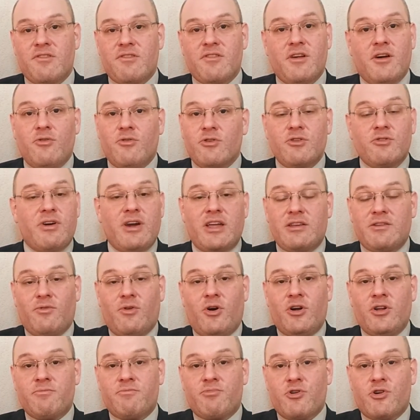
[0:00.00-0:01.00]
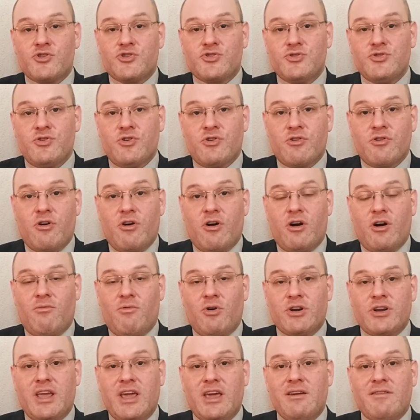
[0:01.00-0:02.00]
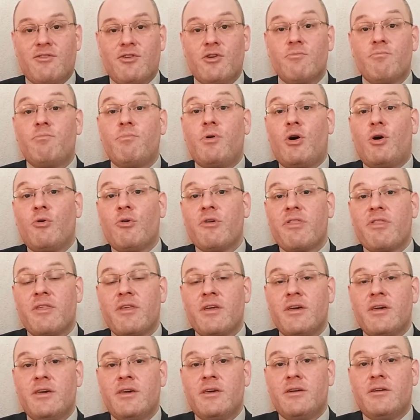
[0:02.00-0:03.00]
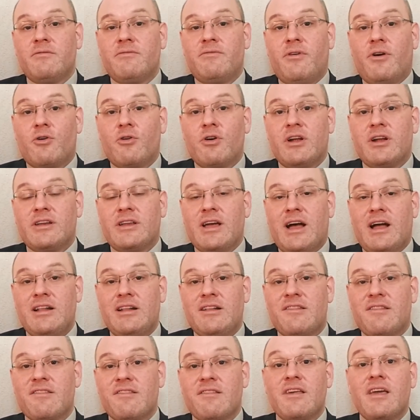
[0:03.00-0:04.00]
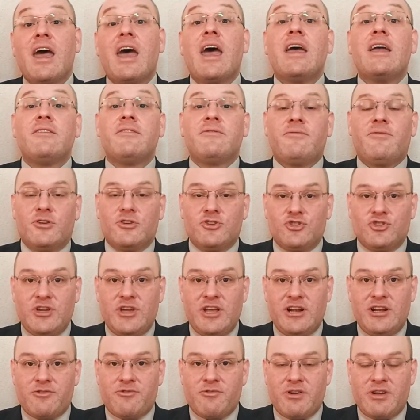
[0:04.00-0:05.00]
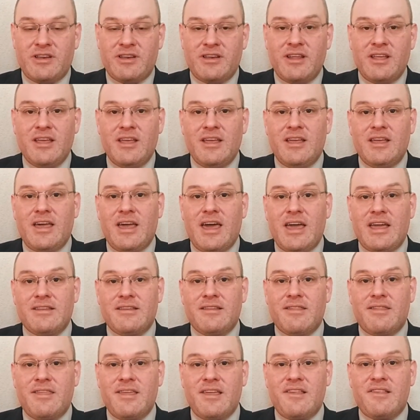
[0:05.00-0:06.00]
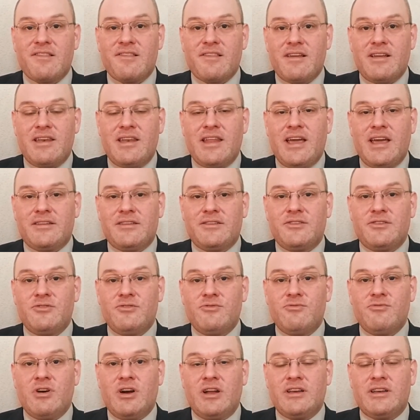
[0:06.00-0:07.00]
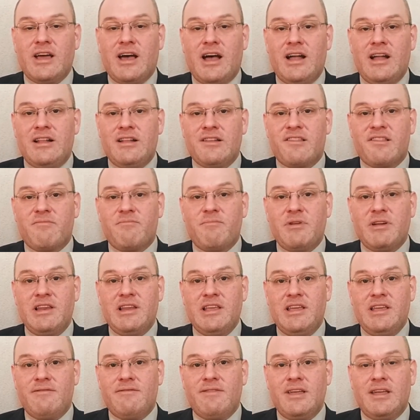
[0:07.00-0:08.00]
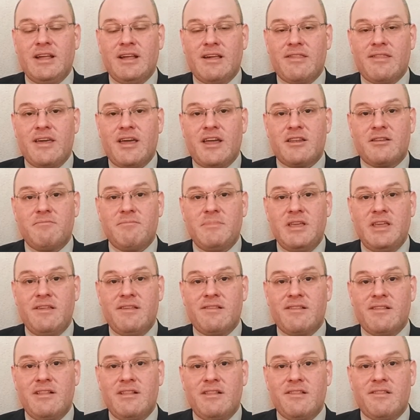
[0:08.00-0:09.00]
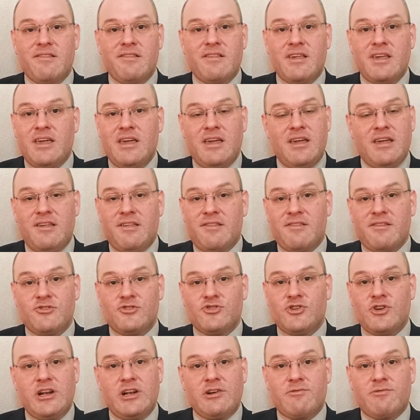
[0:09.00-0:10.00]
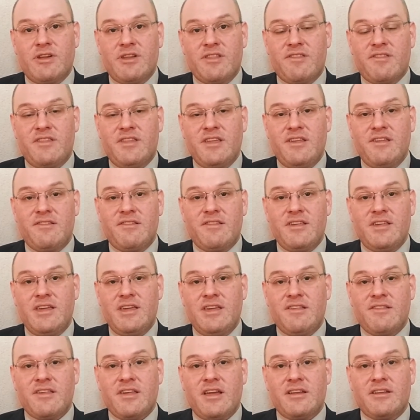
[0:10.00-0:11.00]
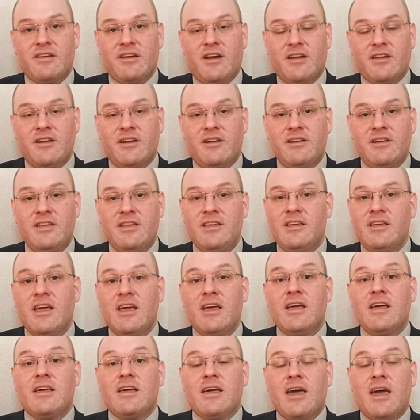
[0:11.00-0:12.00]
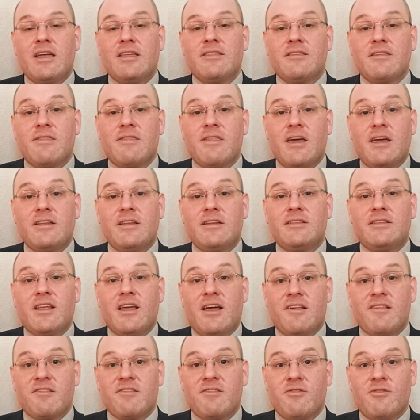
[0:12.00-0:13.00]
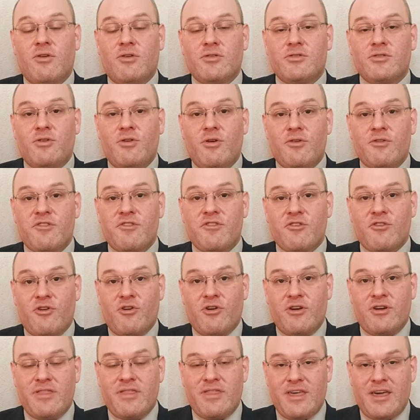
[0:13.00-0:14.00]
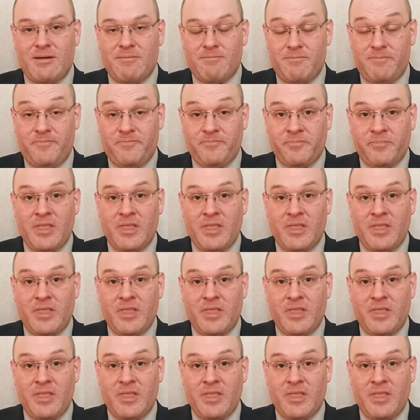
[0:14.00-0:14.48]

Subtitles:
So you had one brochure or whatever, both for adults and for children, and this led to adults believing that measles is a children's disease entirely and that it does not concern them.